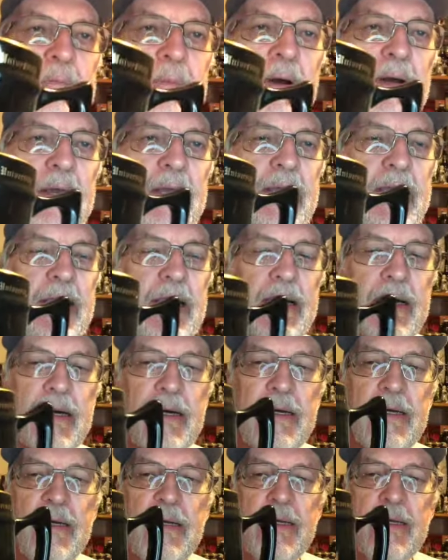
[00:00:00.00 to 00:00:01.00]
my
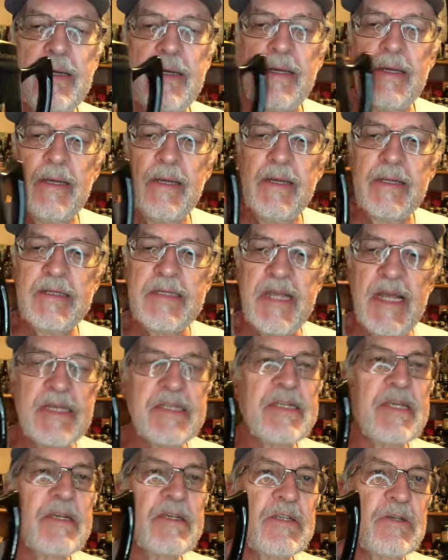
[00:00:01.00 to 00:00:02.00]

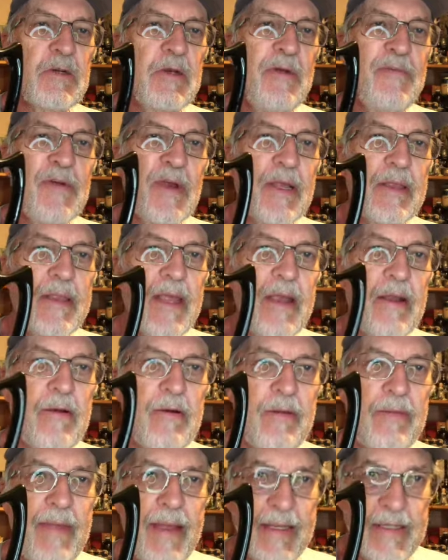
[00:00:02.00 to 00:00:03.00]
TESOL certificate there,
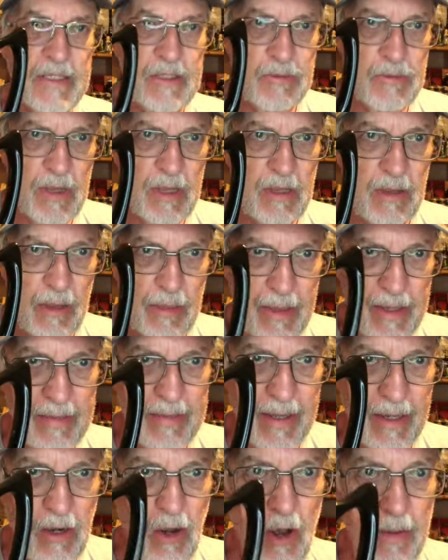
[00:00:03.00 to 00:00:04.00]
and that's the thing
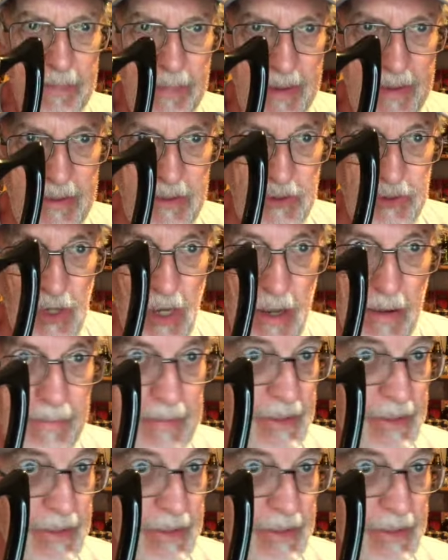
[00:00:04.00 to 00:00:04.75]
that got me the job